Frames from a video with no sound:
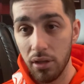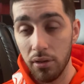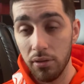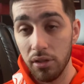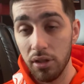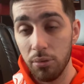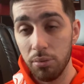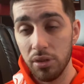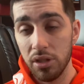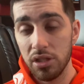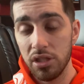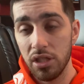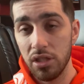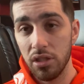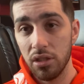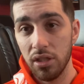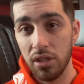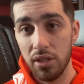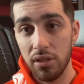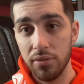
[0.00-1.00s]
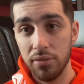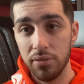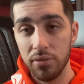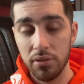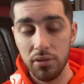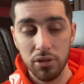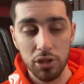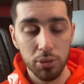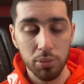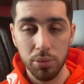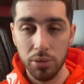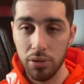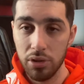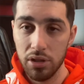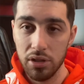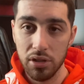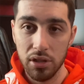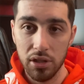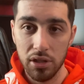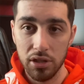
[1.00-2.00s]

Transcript: really appreciate the love, support.